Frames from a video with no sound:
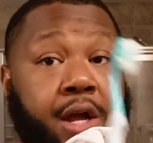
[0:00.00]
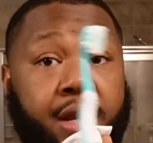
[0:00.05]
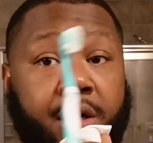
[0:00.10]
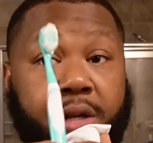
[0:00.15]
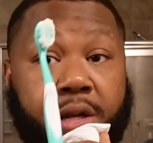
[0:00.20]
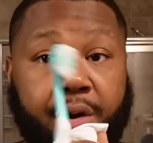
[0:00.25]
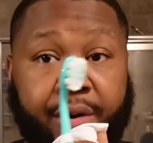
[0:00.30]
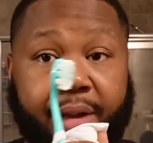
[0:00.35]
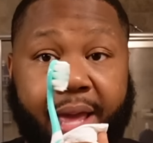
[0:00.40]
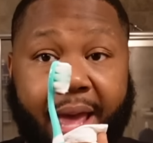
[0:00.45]

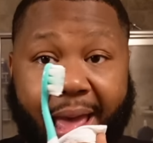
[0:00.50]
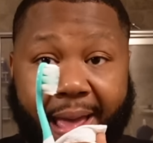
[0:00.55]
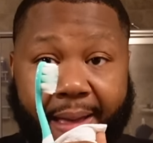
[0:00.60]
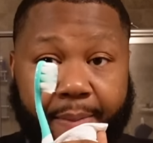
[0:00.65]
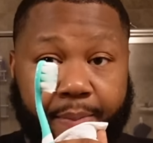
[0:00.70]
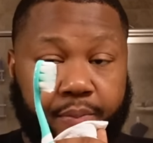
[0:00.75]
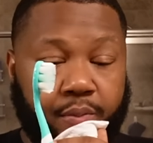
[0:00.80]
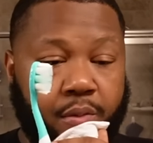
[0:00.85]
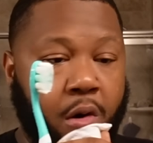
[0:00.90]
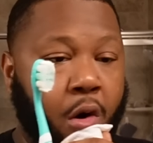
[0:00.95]
No
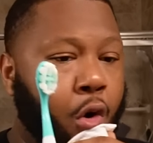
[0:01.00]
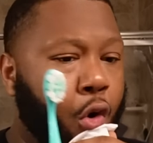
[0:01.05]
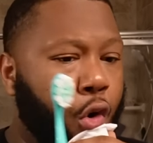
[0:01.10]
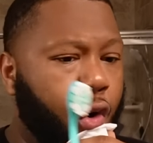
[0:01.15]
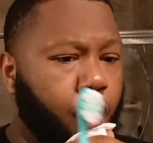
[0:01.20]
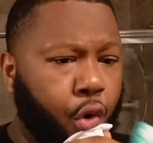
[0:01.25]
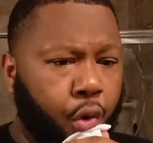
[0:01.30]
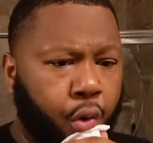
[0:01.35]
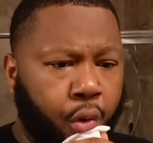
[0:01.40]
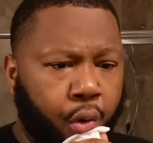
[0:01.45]
cap.
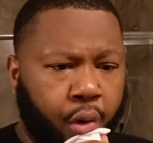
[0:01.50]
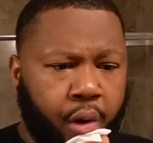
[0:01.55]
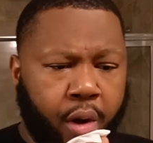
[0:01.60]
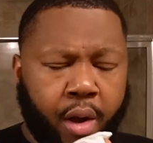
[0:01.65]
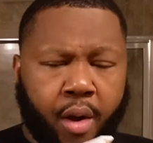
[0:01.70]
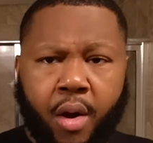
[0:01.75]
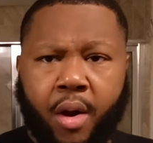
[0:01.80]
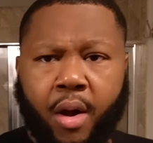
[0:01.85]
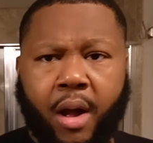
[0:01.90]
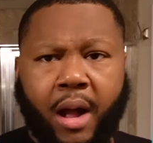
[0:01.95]

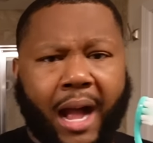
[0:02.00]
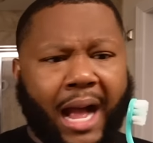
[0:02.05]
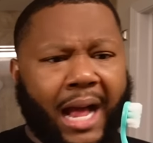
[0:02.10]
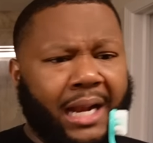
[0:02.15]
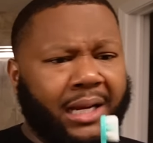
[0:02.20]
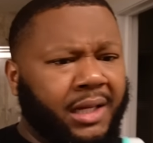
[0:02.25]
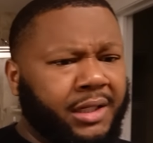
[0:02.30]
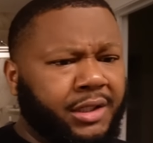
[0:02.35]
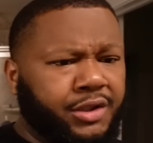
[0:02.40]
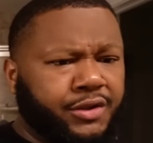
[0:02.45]
I
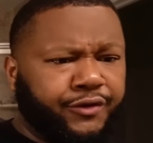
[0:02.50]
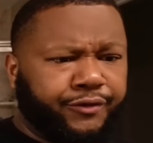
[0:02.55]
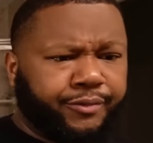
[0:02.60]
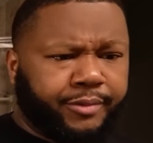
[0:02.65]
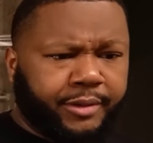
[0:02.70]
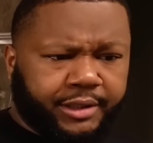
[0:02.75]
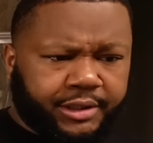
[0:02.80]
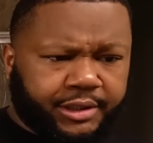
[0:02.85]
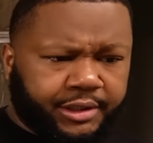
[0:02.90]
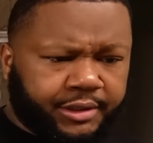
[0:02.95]
love the
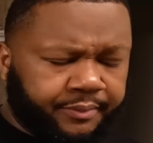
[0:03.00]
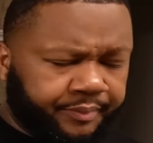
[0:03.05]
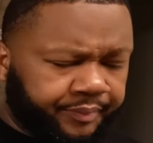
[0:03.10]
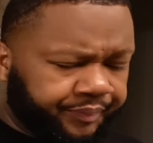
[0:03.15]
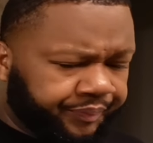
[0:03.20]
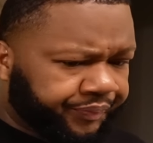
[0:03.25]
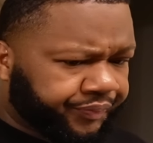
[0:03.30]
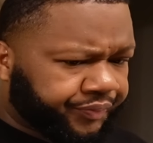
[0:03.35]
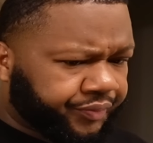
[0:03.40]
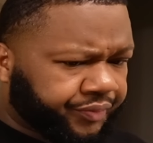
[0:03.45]
toothbrush.
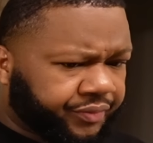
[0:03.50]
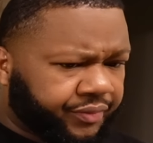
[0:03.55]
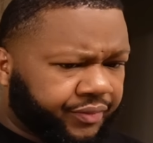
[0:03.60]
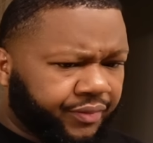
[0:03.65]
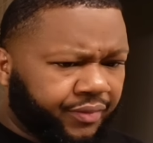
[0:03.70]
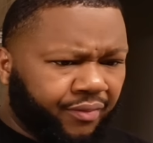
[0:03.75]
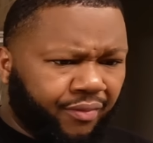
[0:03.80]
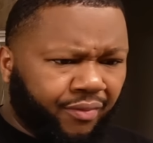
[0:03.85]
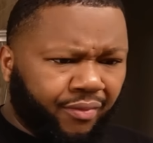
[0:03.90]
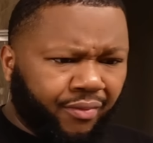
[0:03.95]

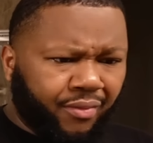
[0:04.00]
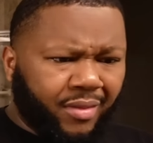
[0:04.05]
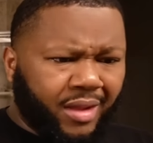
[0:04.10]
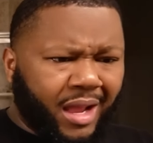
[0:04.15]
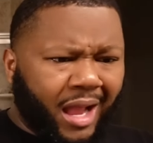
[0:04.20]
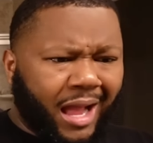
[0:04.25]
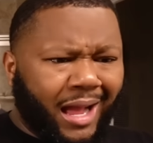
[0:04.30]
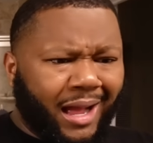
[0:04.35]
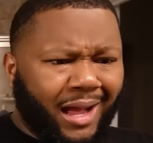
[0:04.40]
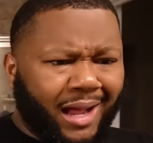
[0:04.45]

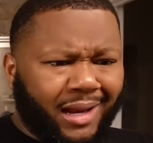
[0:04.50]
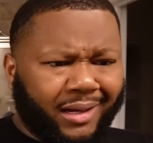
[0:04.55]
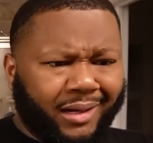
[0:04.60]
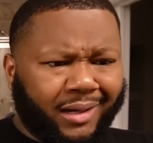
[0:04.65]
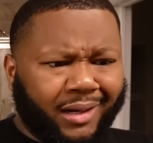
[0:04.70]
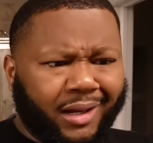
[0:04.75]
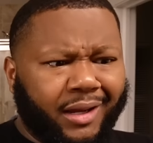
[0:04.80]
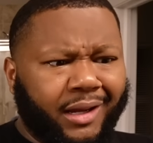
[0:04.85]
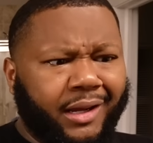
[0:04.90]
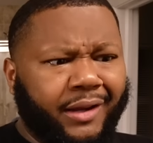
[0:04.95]
I
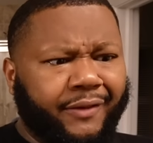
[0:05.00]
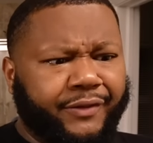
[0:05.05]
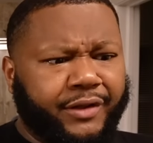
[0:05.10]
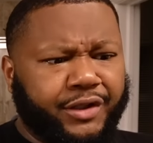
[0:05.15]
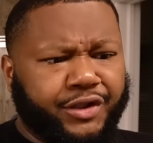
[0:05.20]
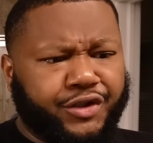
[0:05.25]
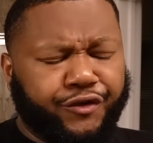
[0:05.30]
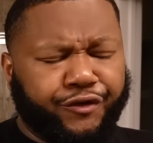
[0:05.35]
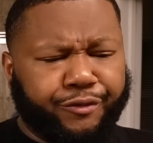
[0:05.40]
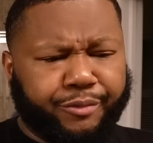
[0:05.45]
love the
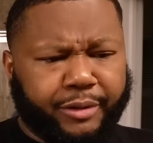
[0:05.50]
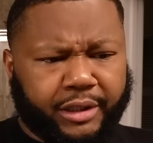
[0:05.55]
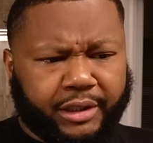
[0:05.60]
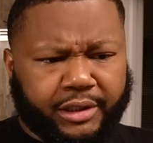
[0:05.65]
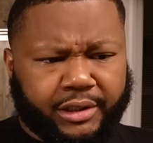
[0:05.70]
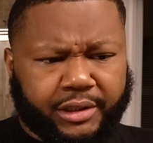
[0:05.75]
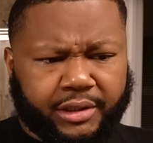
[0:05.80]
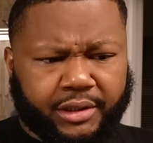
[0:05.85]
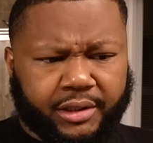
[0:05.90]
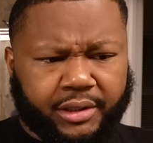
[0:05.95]

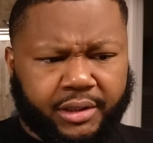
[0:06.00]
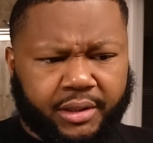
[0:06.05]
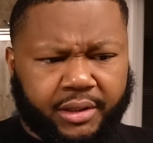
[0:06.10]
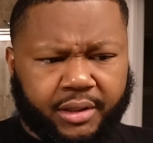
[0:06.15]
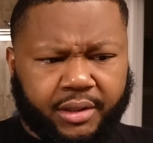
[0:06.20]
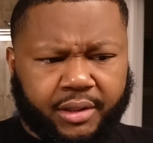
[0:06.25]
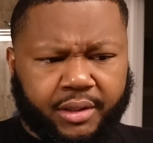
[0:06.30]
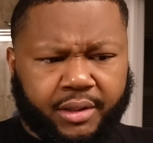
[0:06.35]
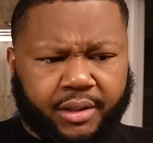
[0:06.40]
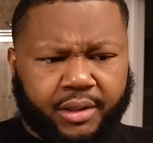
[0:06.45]
toothbrush.
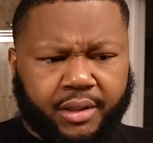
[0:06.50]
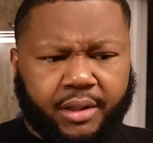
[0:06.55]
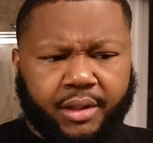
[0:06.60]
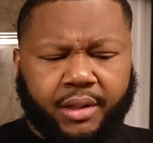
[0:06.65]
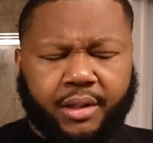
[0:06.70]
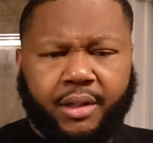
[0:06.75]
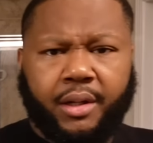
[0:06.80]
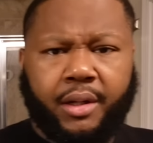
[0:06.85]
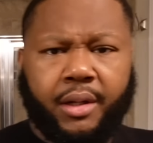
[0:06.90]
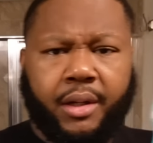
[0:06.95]

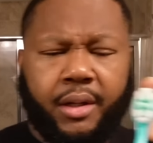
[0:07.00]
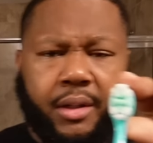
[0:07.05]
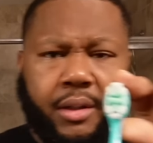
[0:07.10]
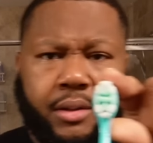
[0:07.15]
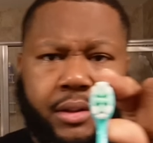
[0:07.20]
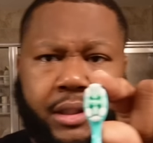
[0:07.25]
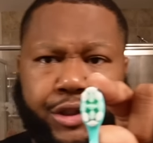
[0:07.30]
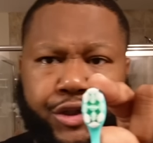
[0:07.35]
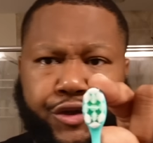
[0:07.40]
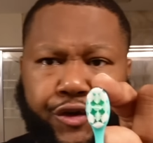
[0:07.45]

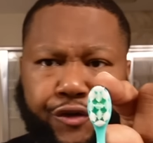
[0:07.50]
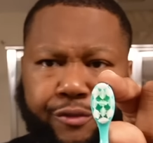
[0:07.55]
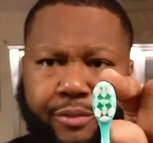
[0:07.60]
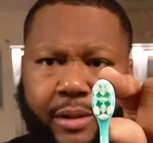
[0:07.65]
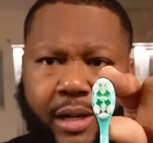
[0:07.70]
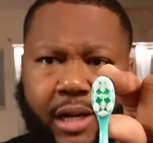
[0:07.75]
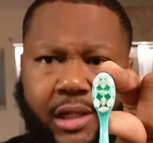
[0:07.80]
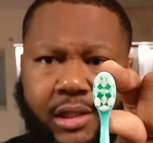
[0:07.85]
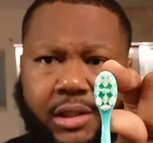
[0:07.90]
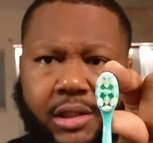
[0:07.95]
The
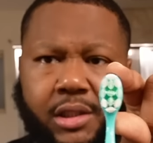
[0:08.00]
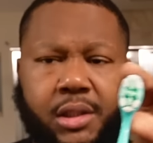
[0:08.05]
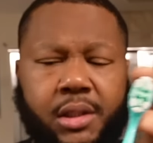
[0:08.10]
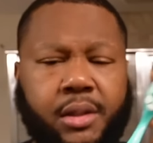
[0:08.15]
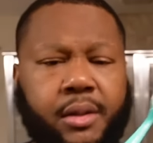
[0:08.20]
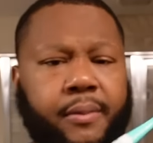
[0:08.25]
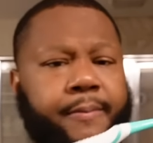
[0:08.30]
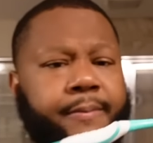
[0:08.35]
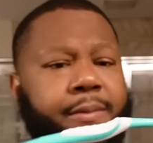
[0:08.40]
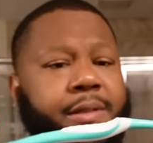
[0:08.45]
toothbrush?
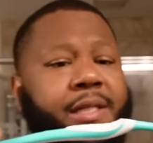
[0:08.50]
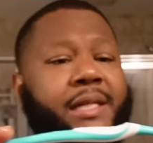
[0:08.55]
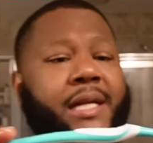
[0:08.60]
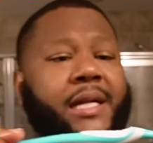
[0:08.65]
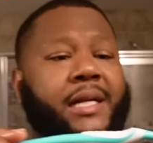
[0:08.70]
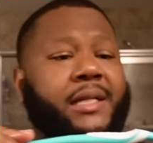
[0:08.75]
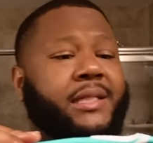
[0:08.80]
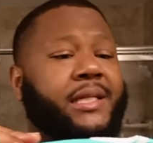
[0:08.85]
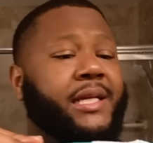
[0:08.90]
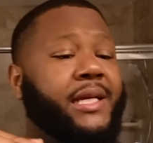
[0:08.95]
10
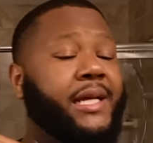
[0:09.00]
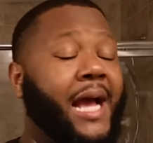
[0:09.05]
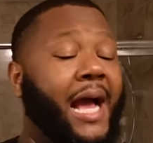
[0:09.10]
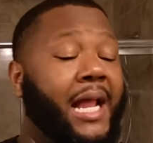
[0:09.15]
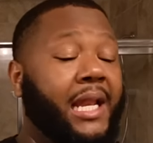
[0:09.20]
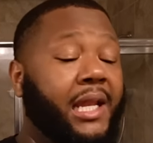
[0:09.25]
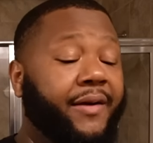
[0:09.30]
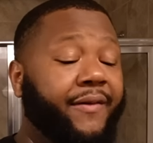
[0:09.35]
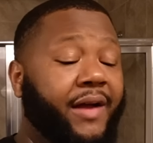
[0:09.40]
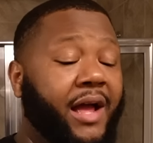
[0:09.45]
out of 10. I
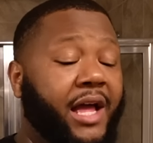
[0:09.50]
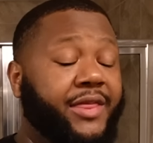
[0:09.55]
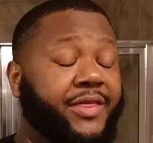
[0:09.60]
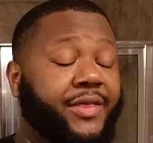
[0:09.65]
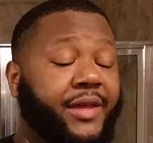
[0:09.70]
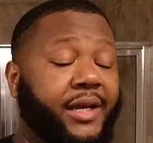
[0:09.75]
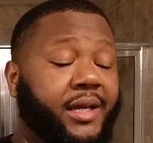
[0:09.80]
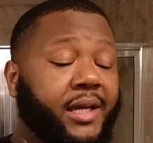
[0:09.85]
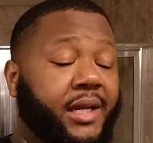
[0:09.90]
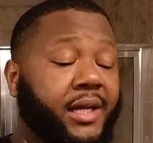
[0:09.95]
love how
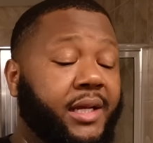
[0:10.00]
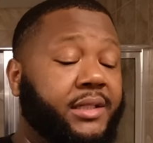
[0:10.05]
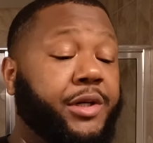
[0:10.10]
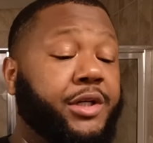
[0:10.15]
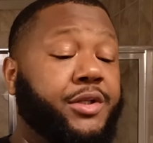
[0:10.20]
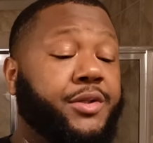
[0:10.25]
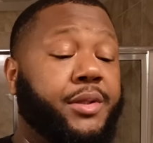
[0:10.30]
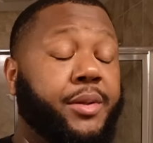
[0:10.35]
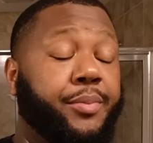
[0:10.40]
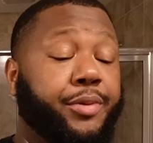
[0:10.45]
thick it is.
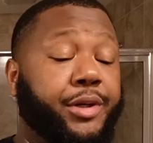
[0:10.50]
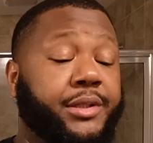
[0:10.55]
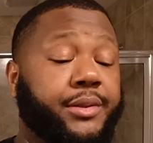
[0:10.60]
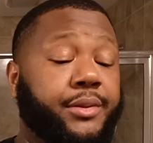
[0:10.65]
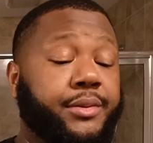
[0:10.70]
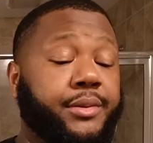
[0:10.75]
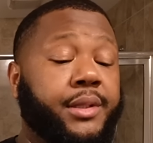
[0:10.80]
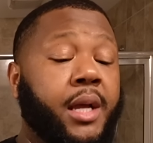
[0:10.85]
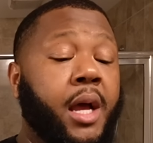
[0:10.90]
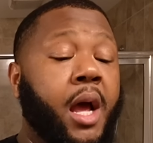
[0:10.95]
The
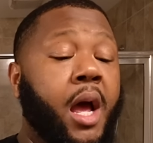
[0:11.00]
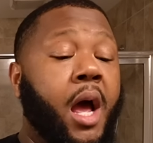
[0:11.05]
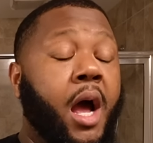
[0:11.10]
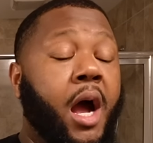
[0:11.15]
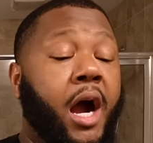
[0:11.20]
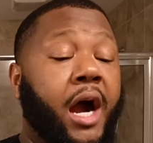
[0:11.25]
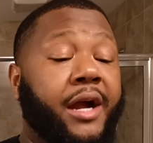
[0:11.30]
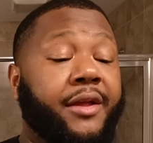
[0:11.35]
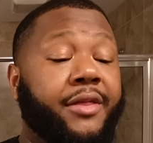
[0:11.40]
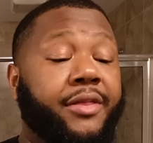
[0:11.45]
bristles
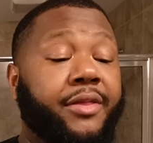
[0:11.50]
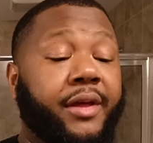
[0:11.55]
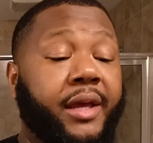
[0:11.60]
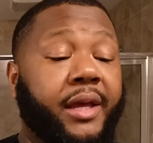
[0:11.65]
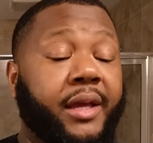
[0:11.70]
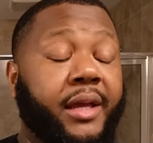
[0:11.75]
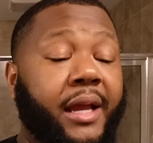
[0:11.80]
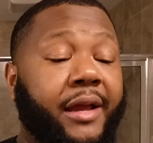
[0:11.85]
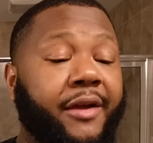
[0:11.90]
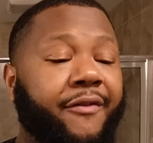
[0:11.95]
are thick.